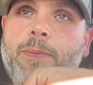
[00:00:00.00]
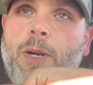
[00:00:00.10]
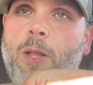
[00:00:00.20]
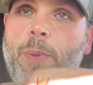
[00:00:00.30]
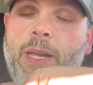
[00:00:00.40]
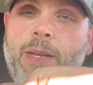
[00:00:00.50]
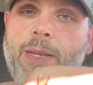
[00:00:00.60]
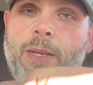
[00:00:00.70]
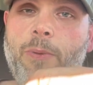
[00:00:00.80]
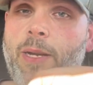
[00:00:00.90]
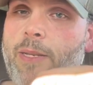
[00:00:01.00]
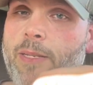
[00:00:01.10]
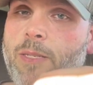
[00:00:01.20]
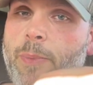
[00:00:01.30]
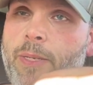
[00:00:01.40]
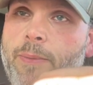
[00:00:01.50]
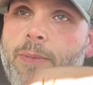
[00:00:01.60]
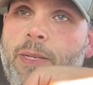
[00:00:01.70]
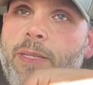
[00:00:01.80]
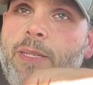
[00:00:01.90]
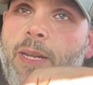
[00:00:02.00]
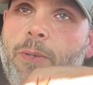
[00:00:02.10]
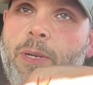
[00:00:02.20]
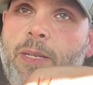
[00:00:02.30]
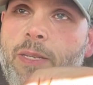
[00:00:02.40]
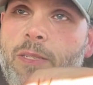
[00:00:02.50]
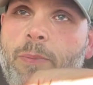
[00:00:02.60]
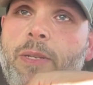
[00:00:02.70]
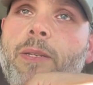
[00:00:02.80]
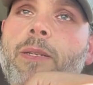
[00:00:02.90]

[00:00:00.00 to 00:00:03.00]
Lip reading: albeit not a written estimate, not a signed written estimate.